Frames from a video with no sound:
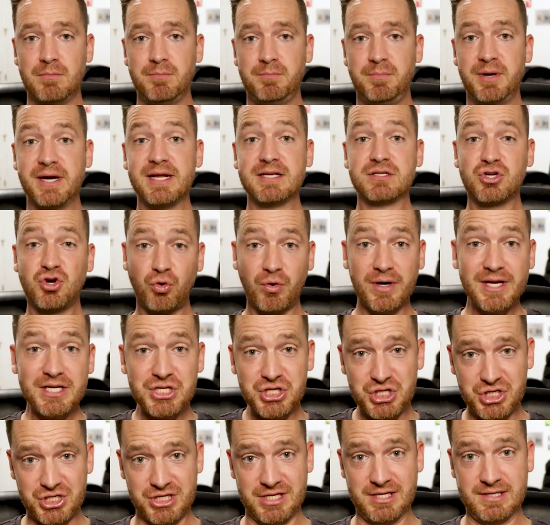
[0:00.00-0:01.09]
But as
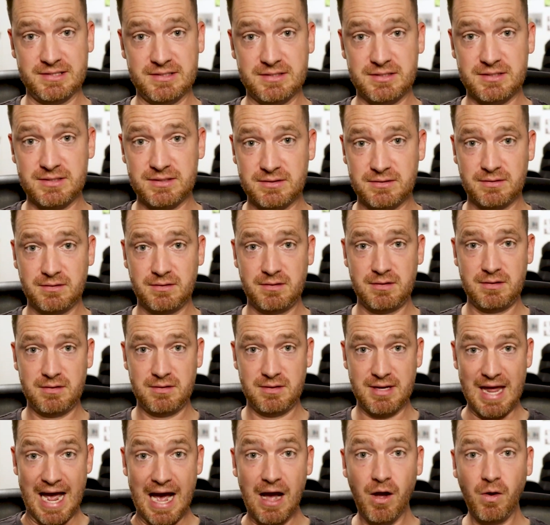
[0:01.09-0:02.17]
Christians
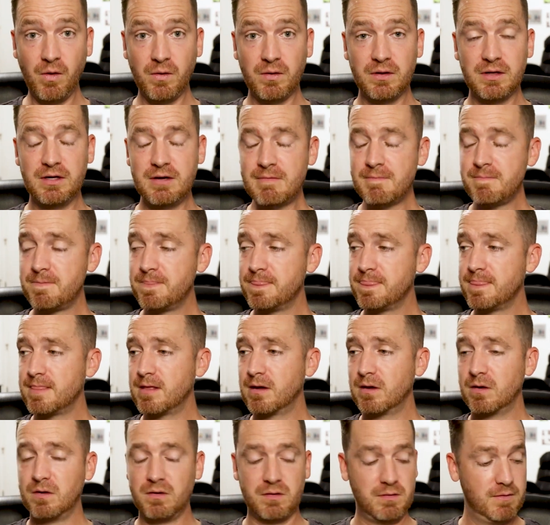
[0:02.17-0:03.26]
now,
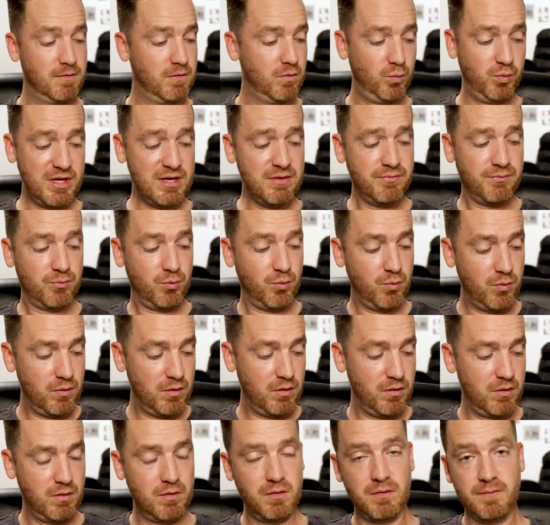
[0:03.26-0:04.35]
we
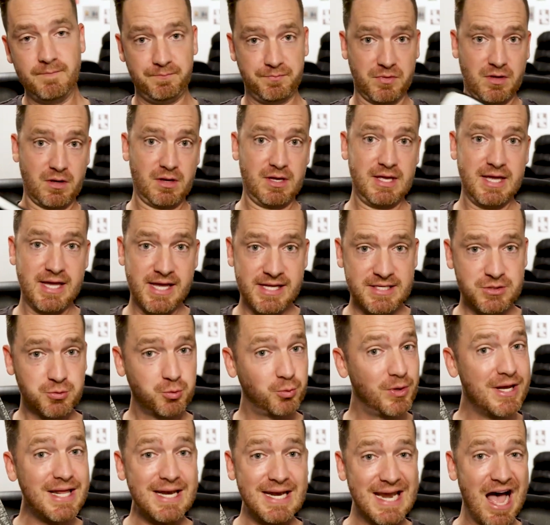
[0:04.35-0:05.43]
it's
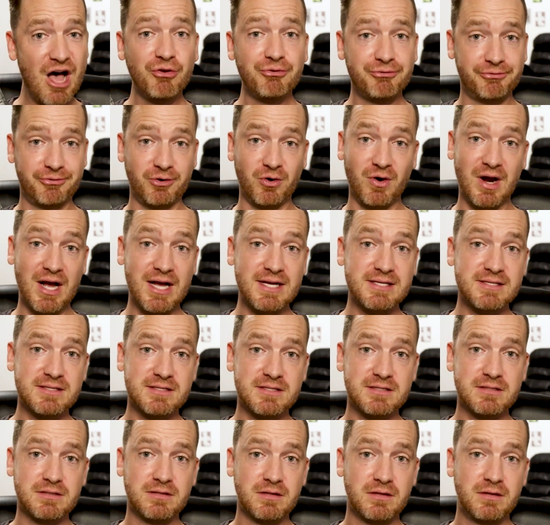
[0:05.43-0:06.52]
written out for
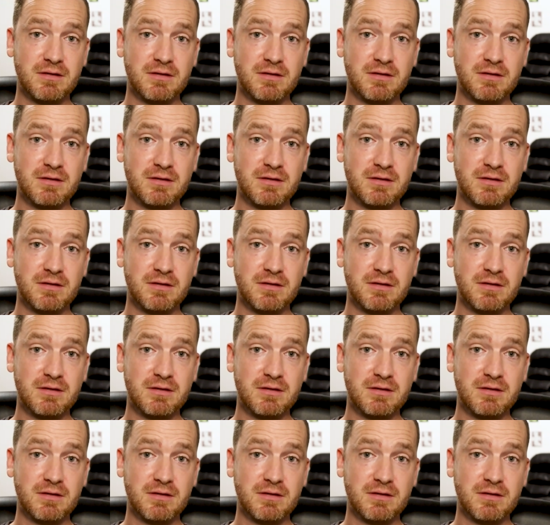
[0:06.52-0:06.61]
us.